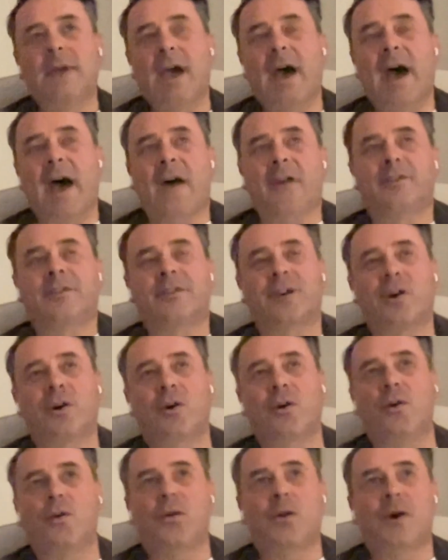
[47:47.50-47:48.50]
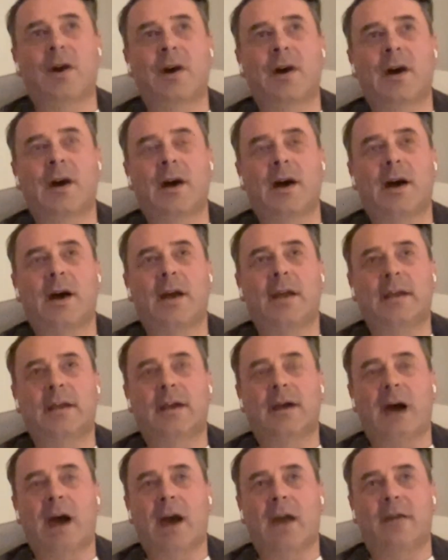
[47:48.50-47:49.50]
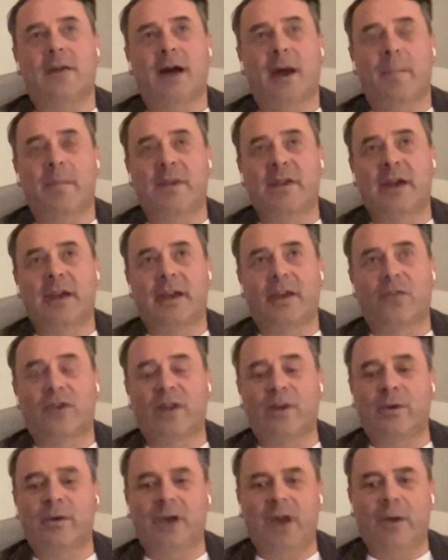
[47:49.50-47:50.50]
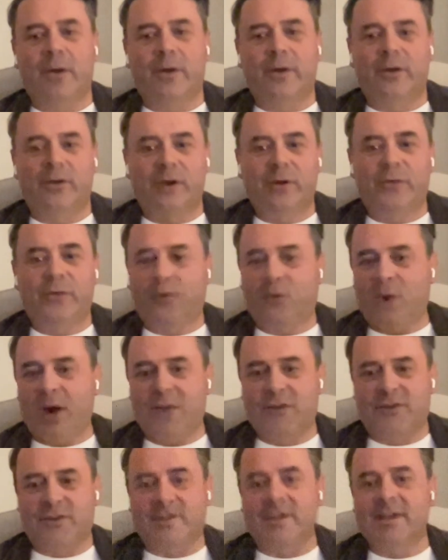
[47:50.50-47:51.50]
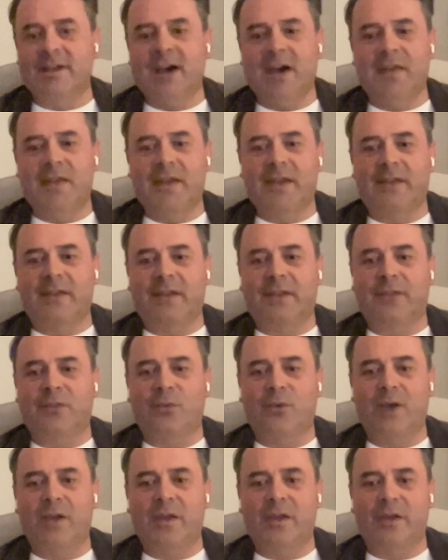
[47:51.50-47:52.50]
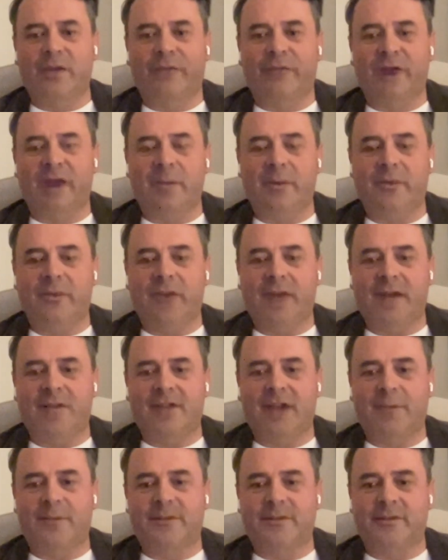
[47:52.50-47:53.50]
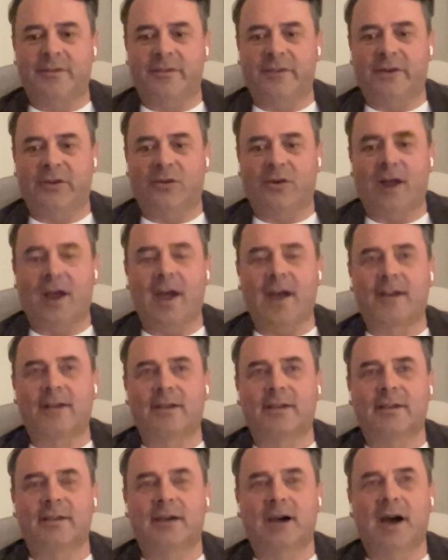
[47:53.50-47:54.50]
Yeah. So I mean, I would agree with the question. I think like the way that you're framing that is absolutely correct.